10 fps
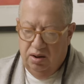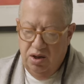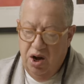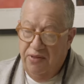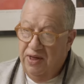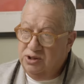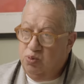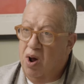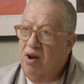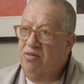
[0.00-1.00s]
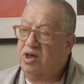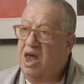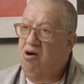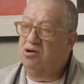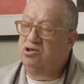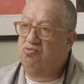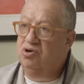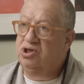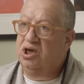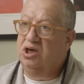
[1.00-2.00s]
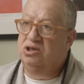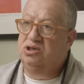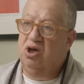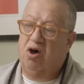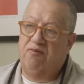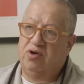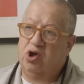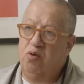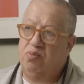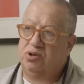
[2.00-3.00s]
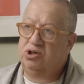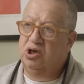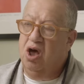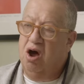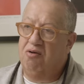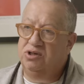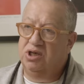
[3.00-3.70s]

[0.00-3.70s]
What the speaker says: You know, that's one of the characteristics of a Cuban cigar as